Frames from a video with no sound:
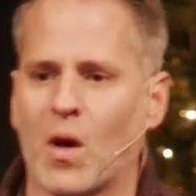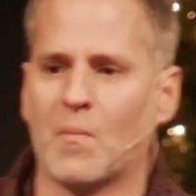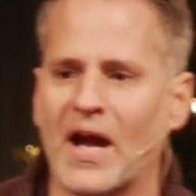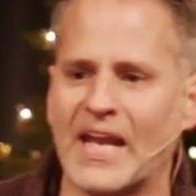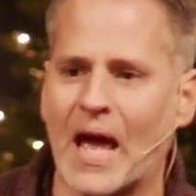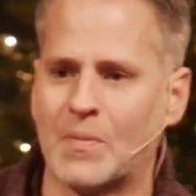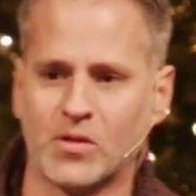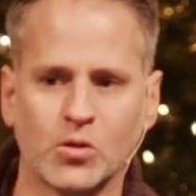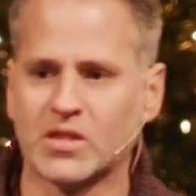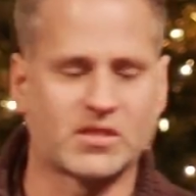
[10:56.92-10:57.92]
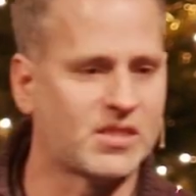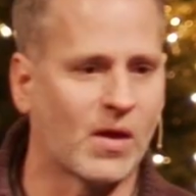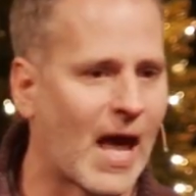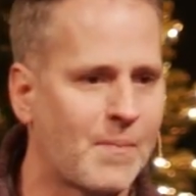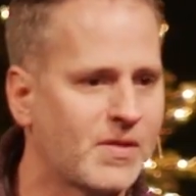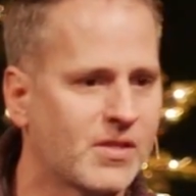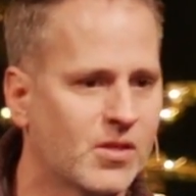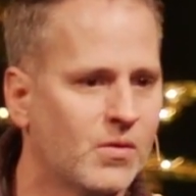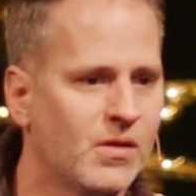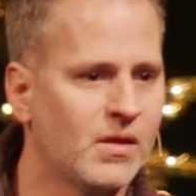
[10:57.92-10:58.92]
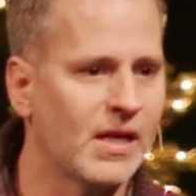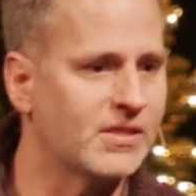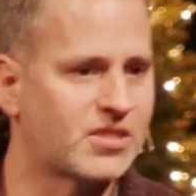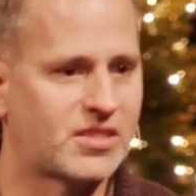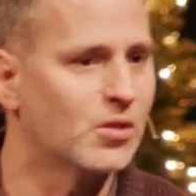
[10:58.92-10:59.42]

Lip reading: about what might happen, those could still happen to you. It's